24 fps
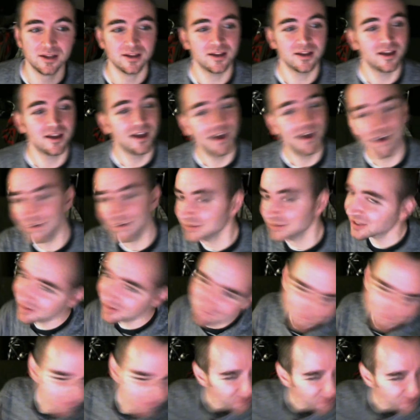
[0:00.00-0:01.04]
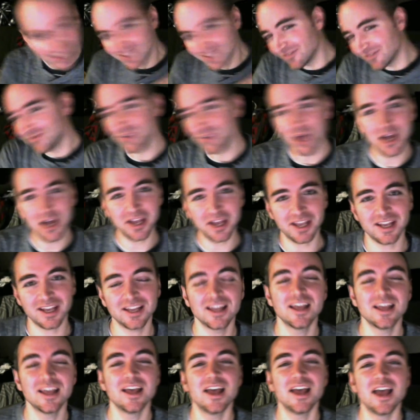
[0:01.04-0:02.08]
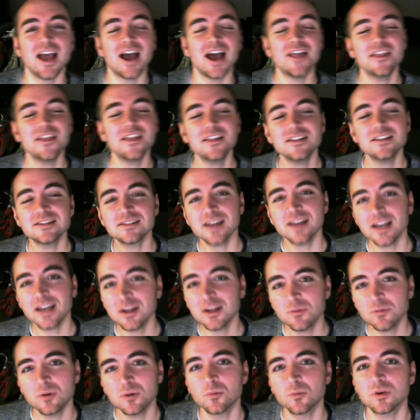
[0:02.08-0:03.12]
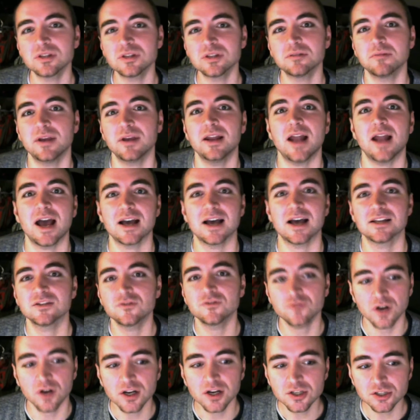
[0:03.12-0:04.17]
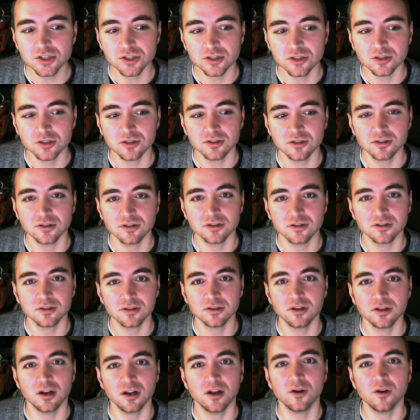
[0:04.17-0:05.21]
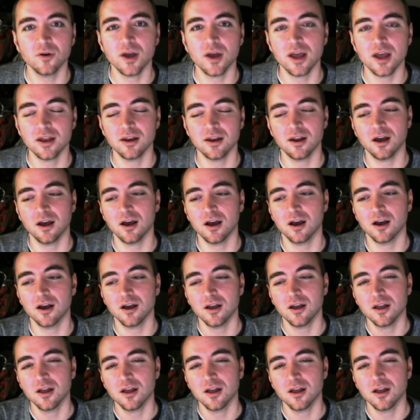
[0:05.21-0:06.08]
I was like freaking flying, and then the second one wasn't made as fresh, you know, and I